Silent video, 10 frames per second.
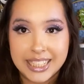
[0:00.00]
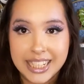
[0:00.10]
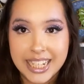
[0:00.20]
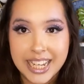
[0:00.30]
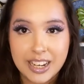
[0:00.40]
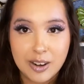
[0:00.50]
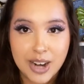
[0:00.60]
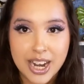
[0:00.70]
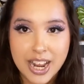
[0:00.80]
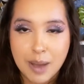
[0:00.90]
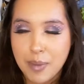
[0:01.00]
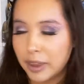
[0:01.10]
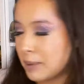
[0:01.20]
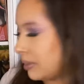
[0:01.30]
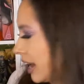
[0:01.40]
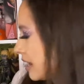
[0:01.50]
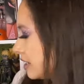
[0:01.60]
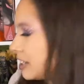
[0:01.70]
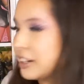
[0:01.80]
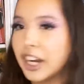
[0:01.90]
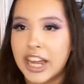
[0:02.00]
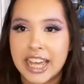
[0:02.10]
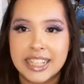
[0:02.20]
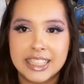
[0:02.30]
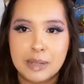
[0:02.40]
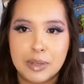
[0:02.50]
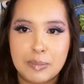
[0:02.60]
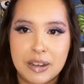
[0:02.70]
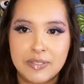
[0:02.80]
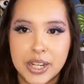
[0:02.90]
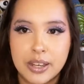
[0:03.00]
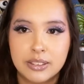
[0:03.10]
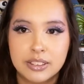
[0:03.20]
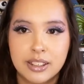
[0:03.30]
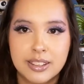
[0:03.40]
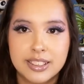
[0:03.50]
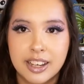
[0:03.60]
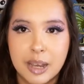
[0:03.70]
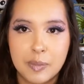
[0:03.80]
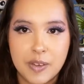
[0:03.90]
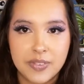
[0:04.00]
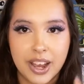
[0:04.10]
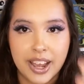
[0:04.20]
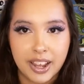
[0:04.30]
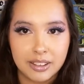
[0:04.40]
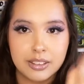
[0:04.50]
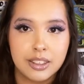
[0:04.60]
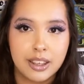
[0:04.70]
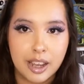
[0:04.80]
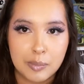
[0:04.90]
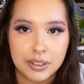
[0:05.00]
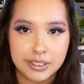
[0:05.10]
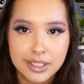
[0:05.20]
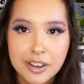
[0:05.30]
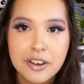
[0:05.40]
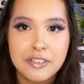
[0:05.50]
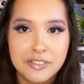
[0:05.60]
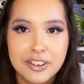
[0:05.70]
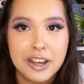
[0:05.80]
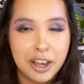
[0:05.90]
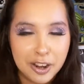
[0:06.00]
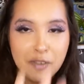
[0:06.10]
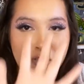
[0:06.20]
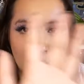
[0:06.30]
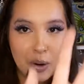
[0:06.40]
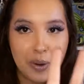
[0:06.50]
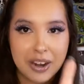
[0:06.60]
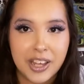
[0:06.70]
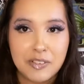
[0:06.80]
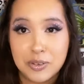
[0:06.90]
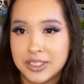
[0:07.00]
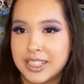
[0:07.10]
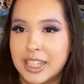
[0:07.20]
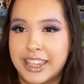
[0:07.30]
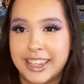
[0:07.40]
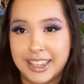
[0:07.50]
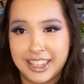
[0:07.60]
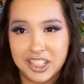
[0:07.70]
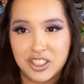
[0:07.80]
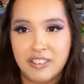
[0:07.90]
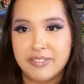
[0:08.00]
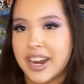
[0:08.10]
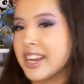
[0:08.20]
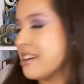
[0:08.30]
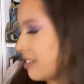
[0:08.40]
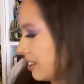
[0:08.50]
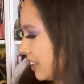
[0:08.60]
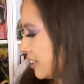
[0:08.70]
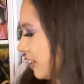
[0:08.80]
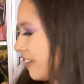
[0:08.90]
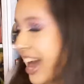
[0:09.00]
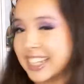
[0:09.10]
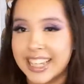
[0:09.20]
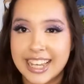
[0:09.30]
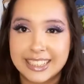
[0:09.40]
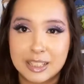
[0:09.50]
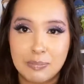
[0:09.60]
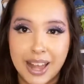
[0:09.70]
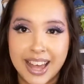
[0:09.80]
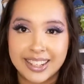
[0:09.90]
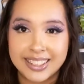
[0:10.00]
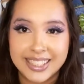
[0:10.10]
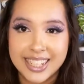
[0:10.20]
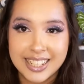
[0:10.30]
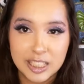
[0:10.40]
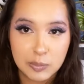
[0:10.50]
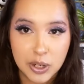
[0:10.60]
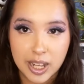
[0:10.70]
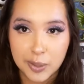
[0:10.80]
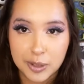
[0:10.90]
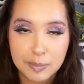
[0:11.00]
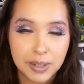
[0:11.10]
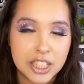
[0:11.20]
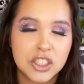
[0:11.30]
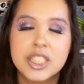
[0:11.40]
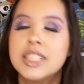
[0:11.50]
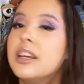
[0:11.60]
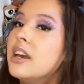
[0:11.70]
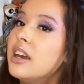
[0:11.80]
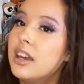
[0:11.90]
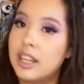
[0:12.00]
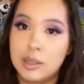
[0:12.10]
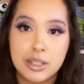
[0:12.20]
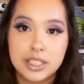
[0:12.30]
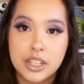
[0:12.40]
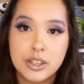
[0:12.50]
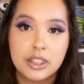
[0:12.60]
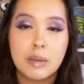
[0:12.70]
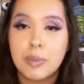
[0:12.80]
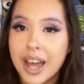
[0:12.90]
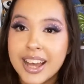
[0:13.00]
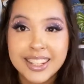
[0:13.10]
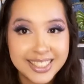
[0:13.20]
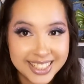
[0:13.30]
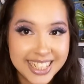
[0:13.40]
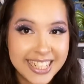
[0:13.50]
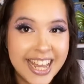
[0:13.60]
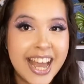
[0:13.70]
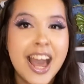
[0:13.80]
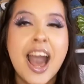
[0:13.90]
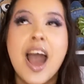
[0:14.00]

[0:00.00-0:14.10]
and Tiki already. I bought them last year. You actually see them in my videos all the time. If I angled the camera far away enough, you would see this shelf right here. And this shelf actually has the Plague and Tiki Spirit Halloween plushies. And let me tell you, the Plague and Tiki